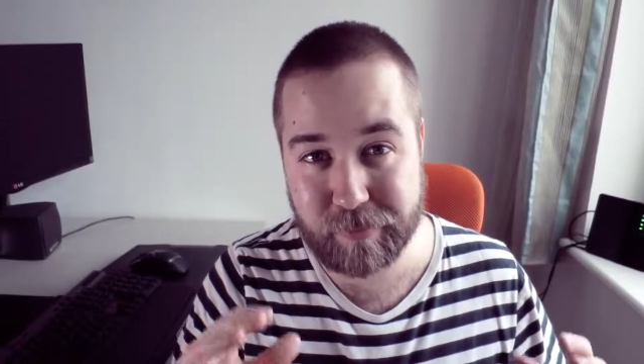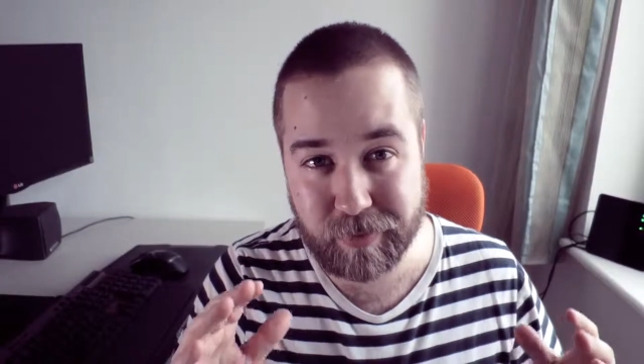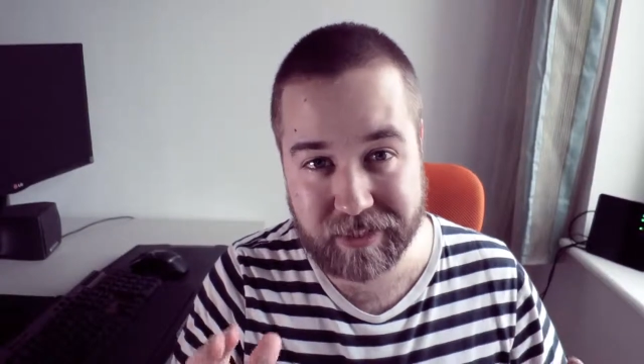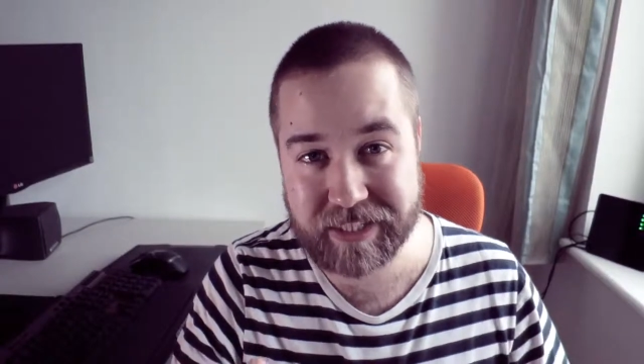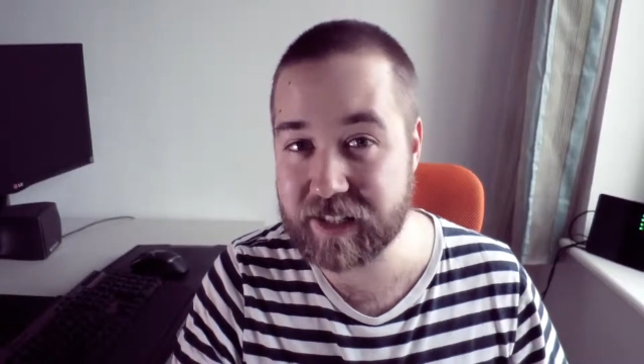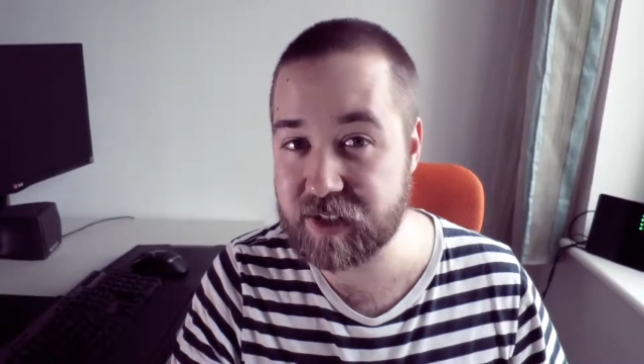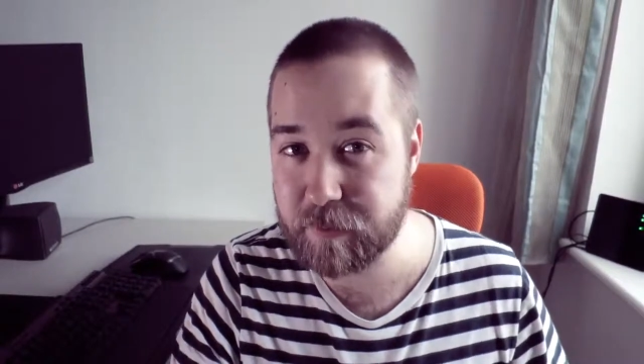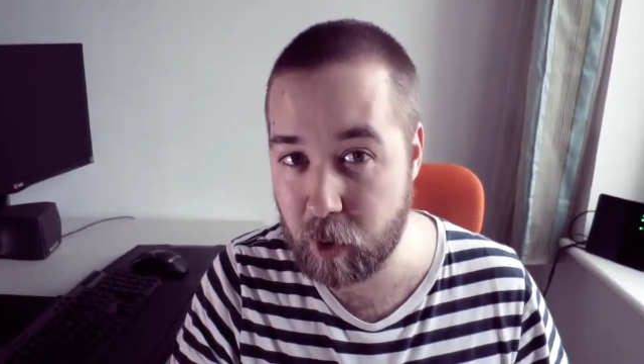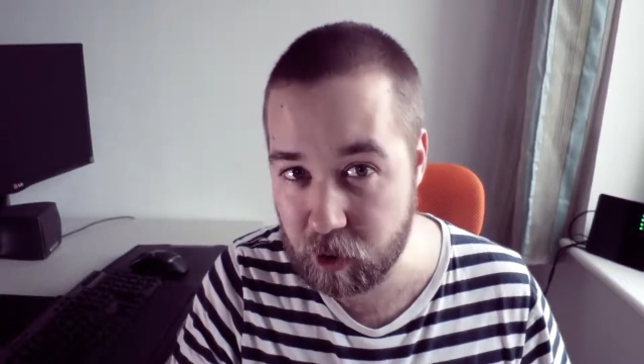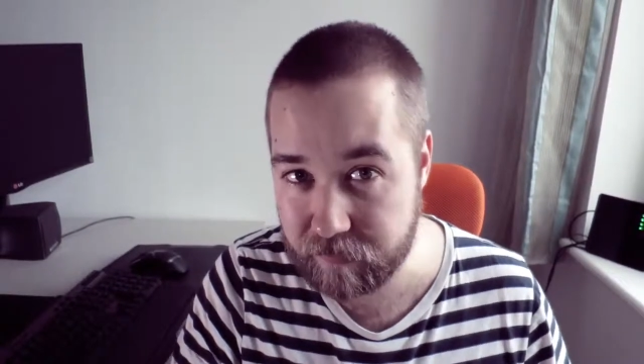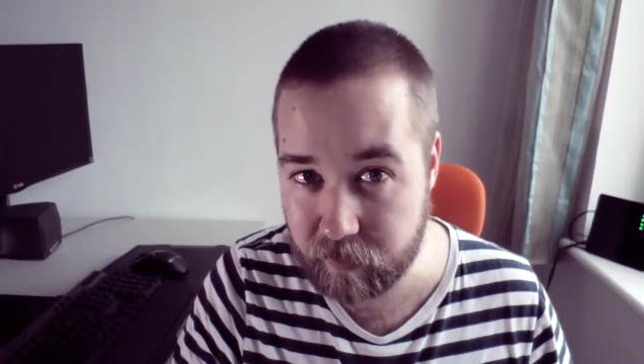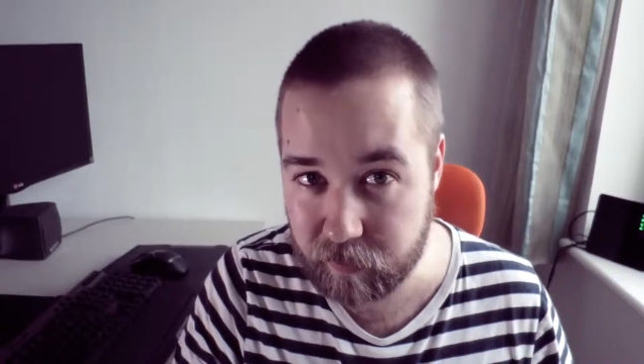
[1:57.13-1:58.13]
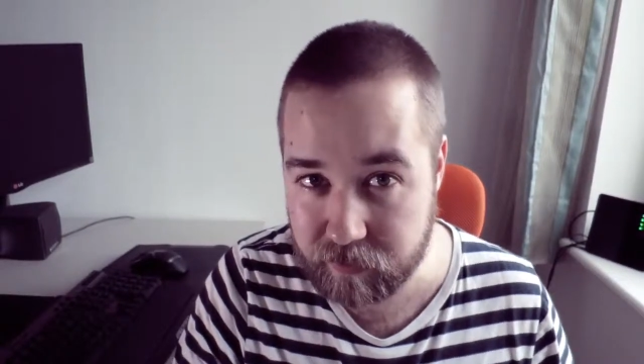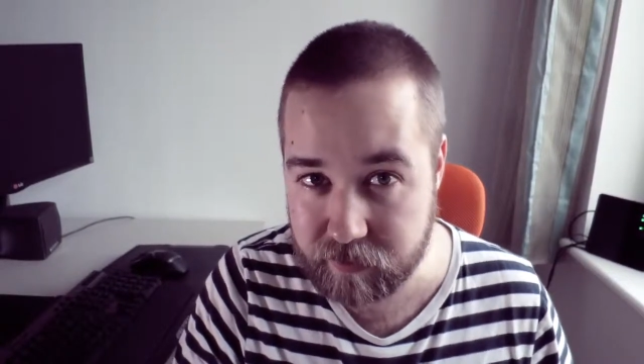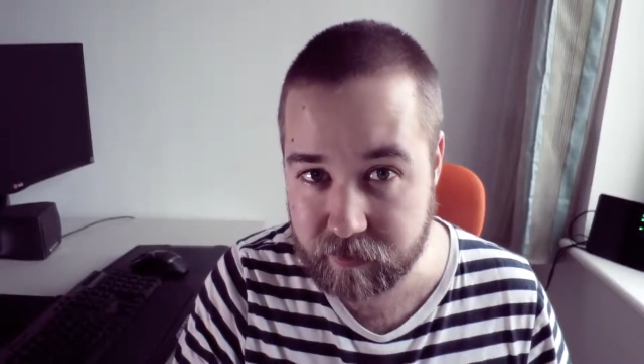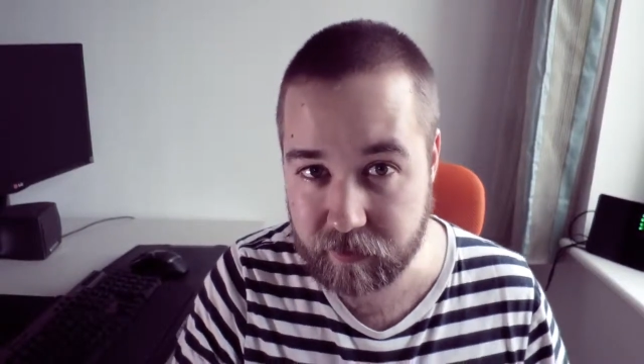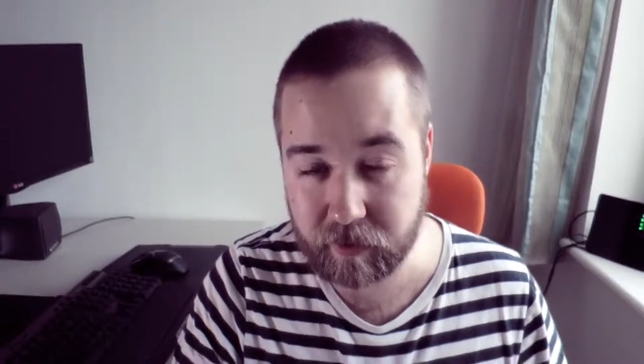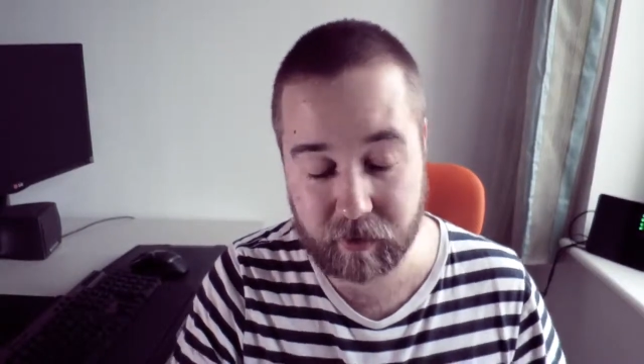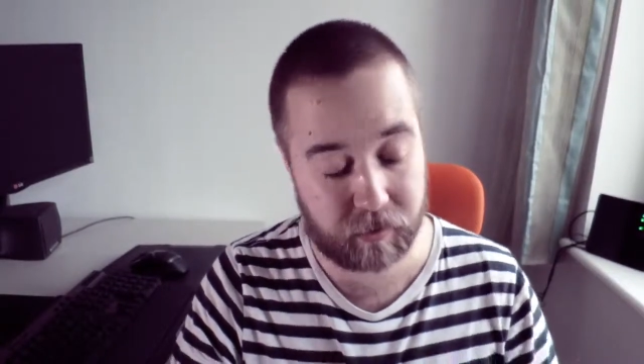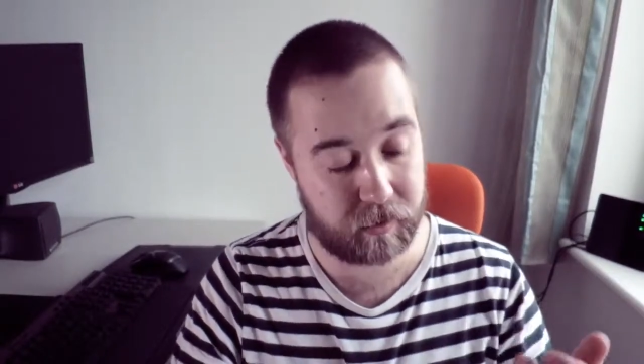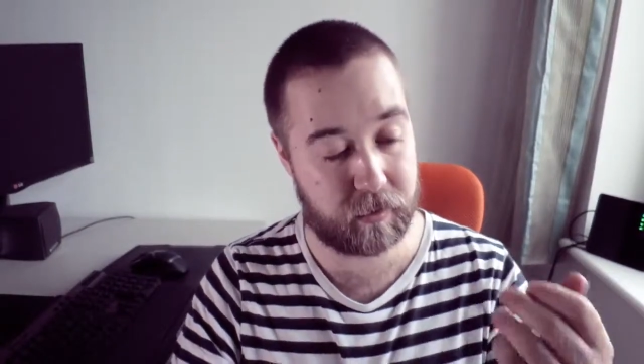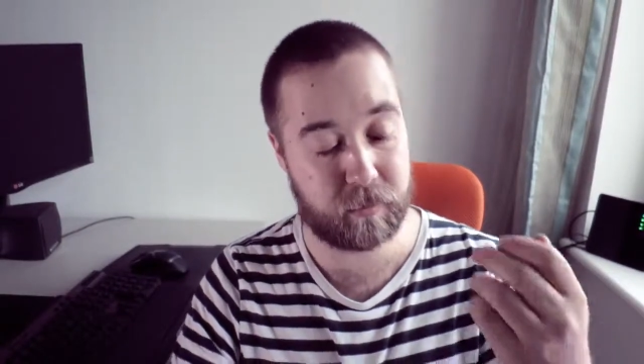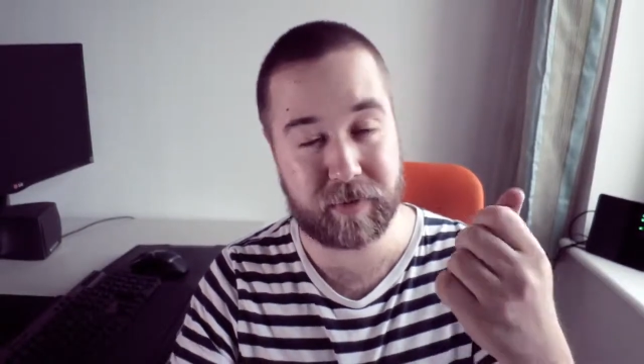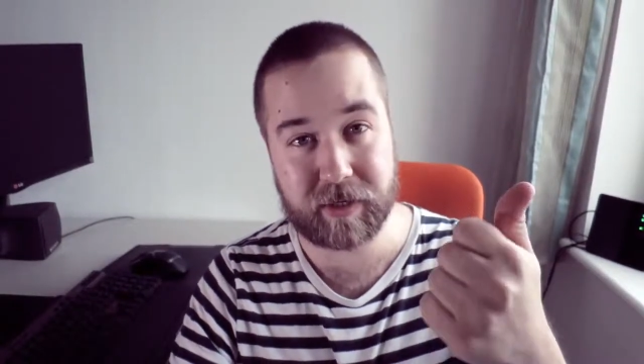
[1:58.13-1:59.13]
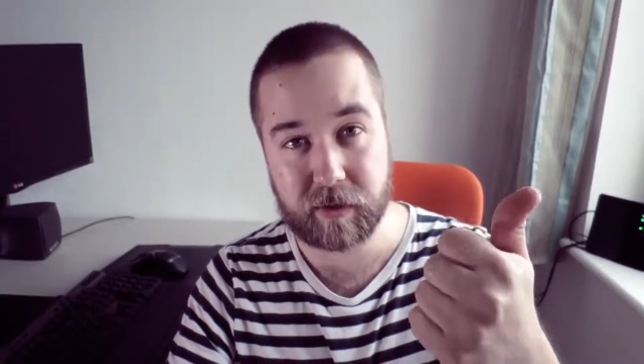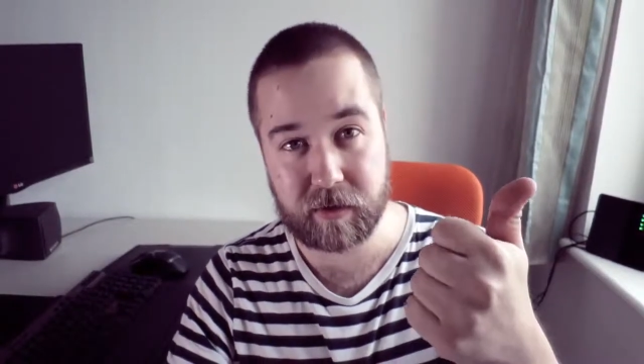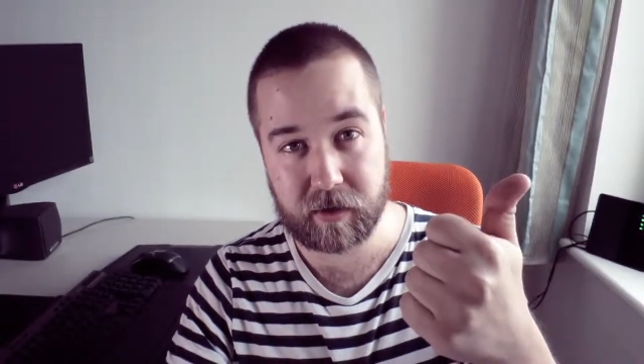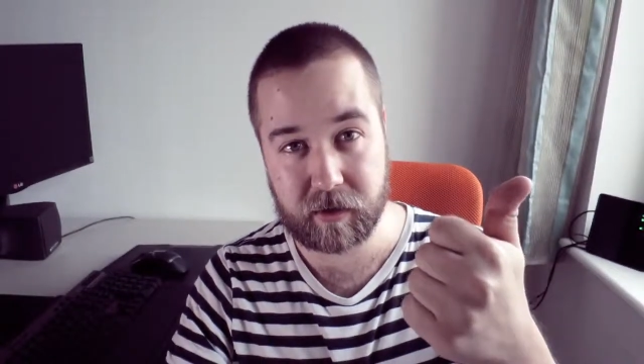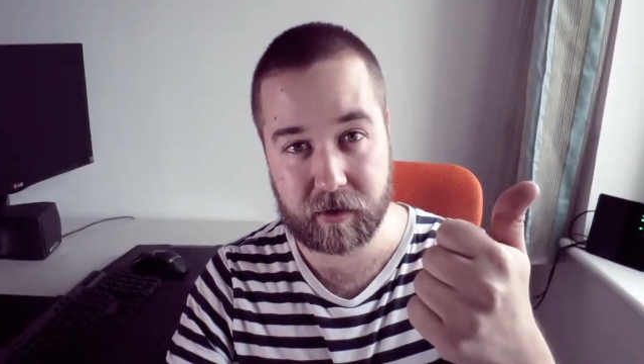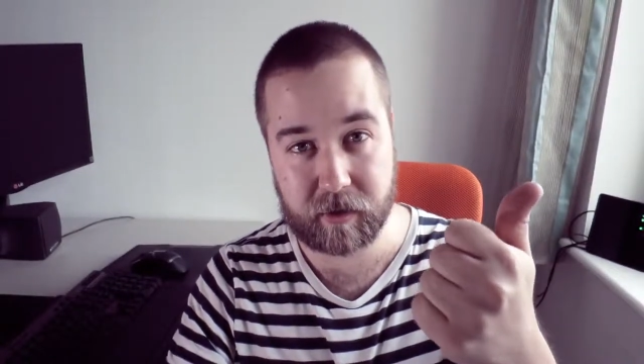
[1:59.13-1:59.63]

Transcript: but until tomorrow, folks, be good,